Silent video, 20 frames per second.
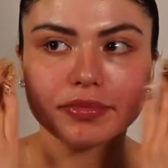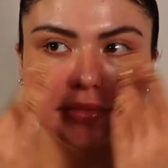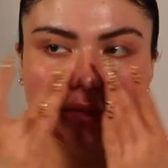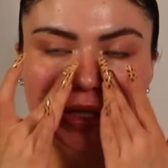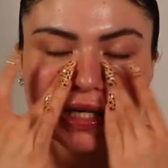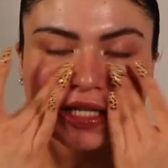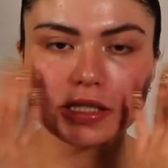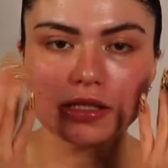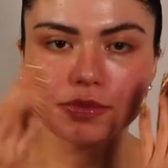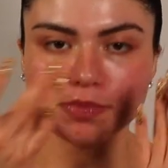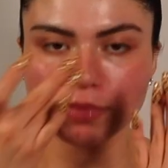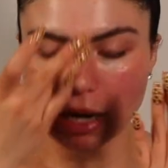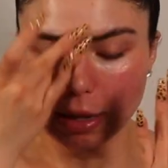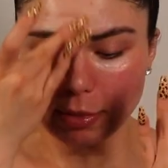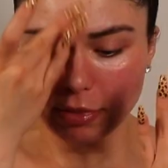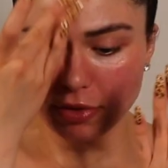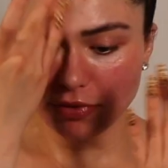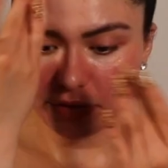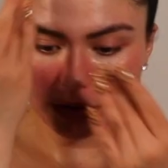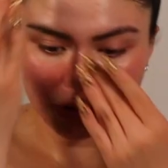This
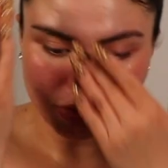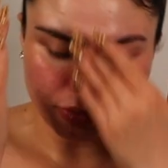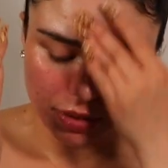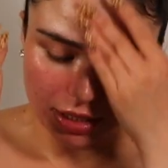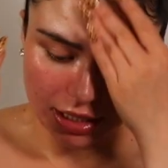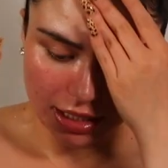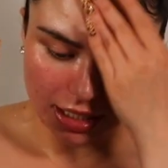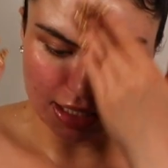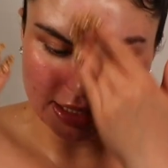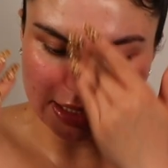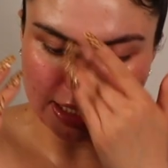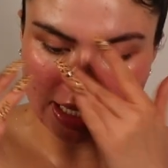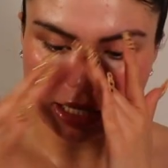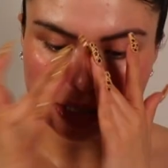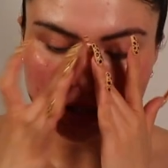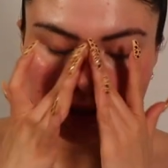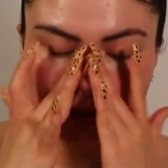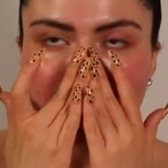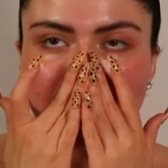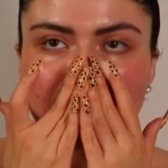primer feels really nice
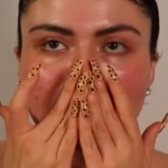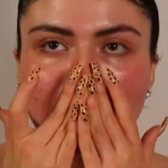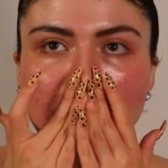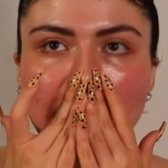actually.